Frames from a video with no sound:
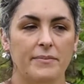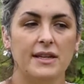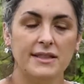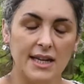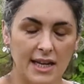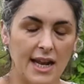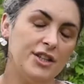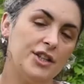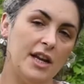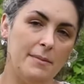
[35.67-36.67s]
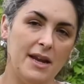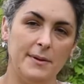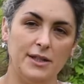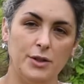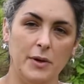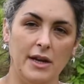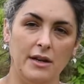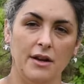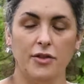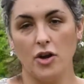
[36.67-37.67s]
is the connection I make
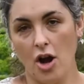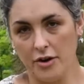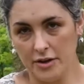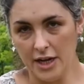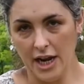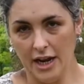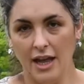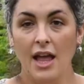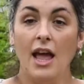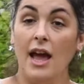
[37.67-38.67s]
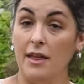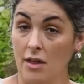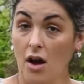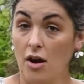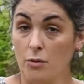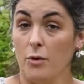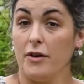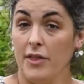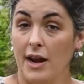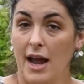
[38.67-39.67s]
between the gardening and the artwork
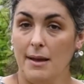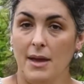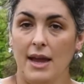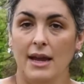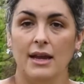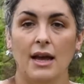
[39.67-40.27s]
that I make.